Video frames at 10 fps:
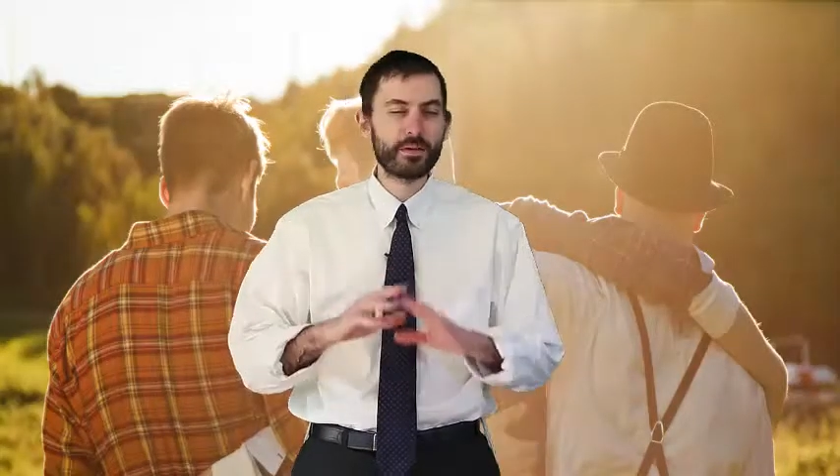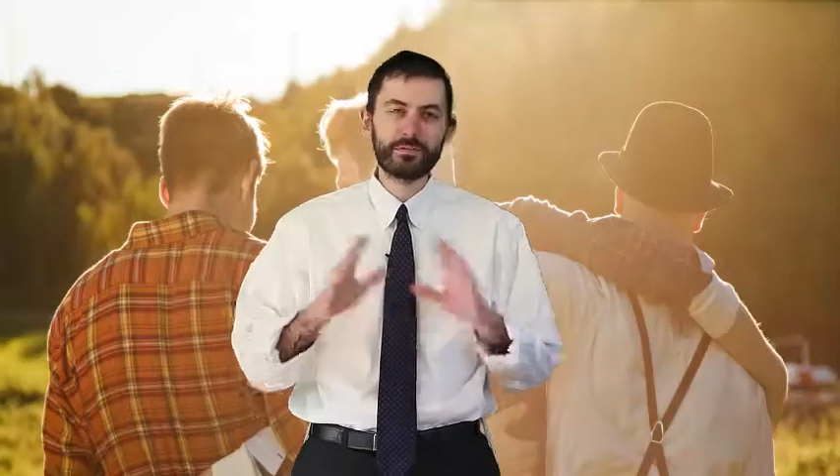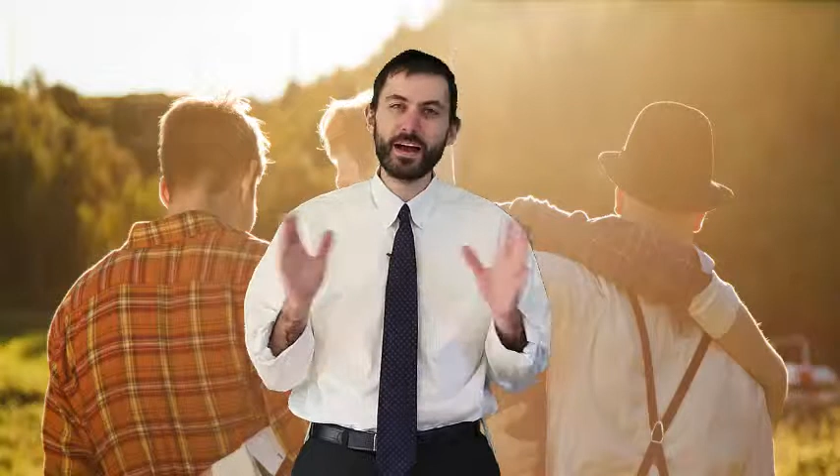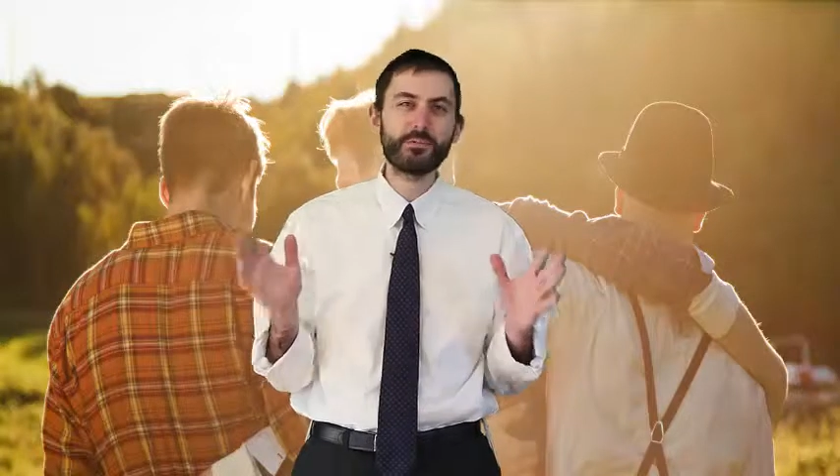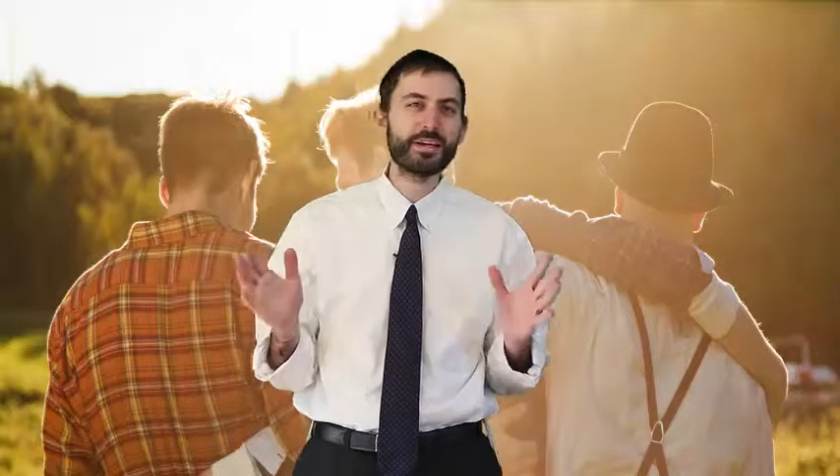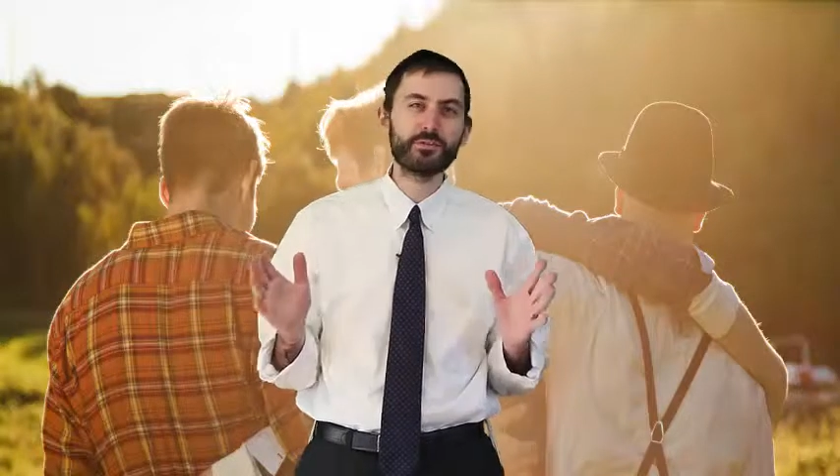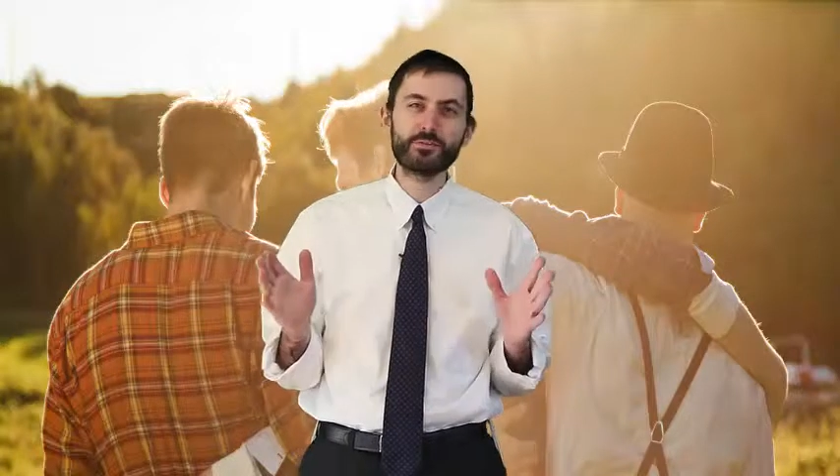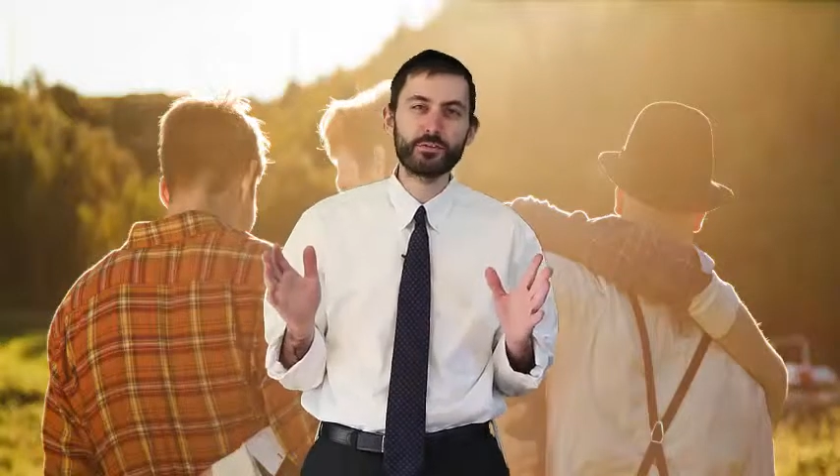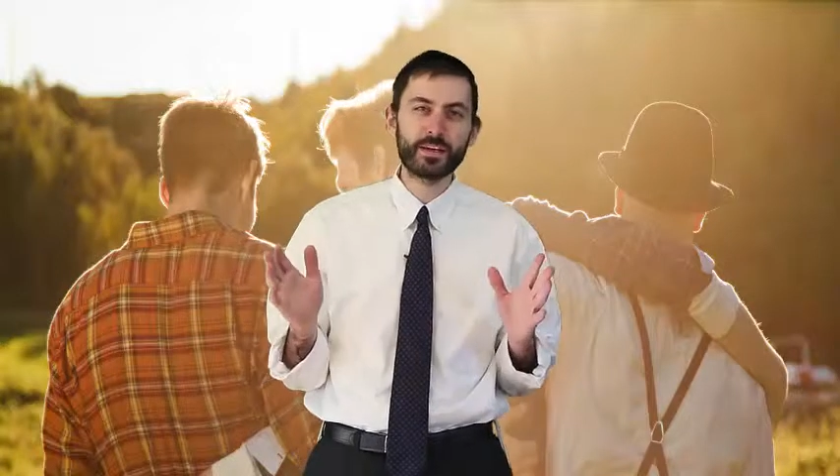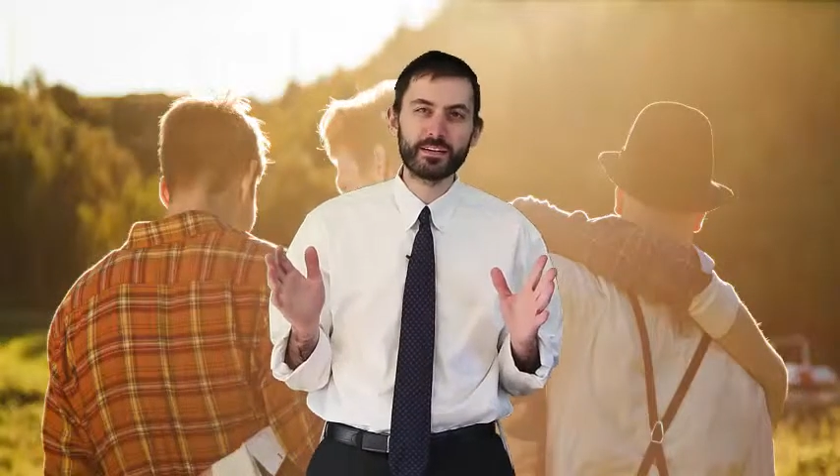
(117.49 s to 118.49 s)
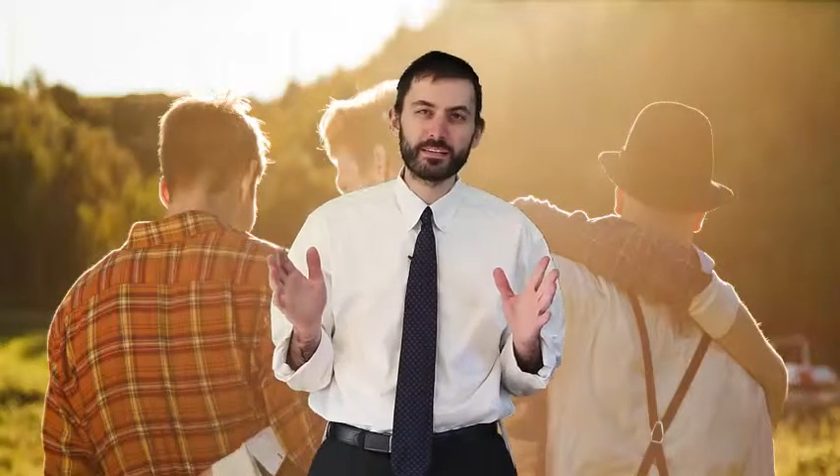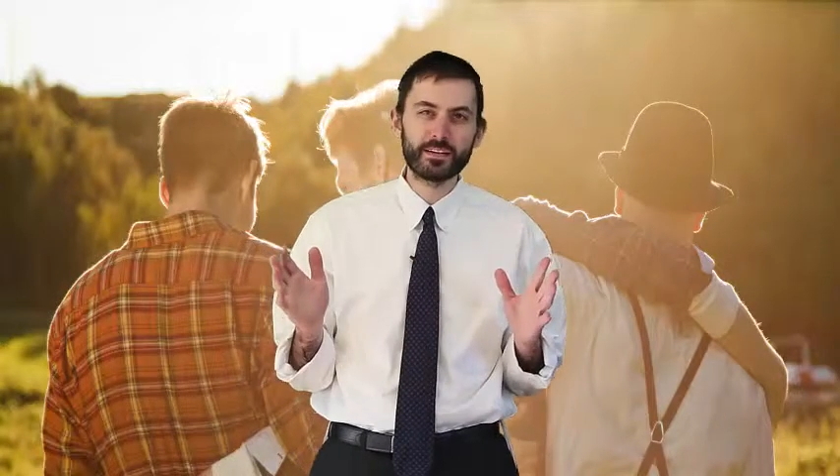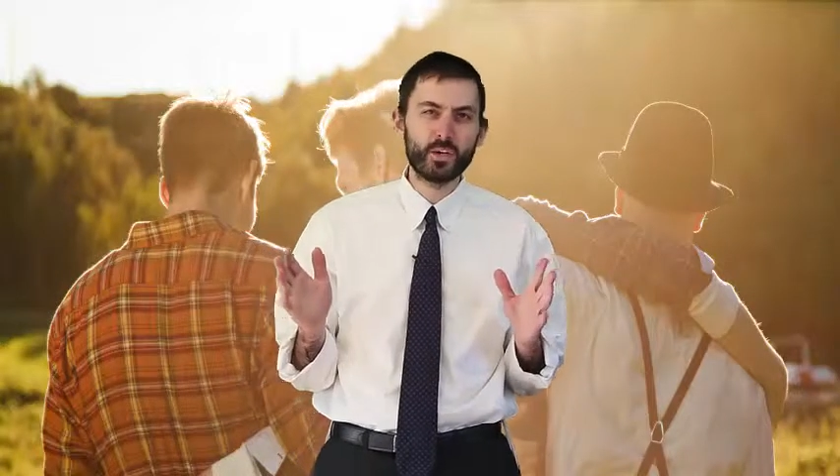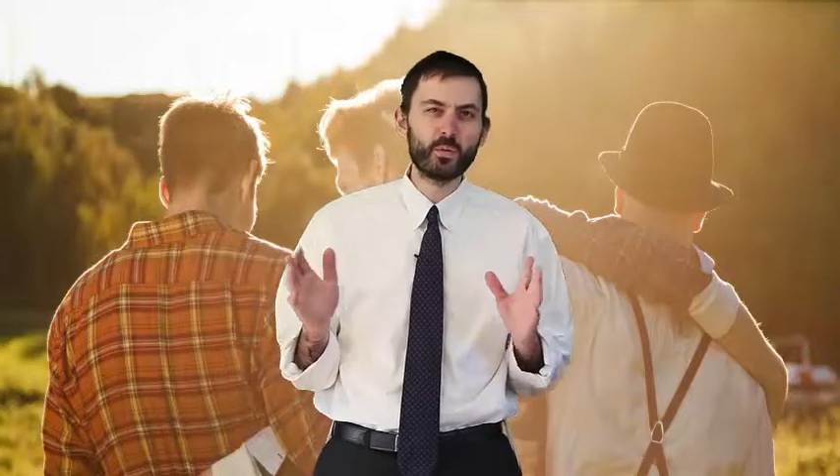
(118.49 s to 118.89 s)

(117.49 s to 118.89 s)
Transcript: family and friends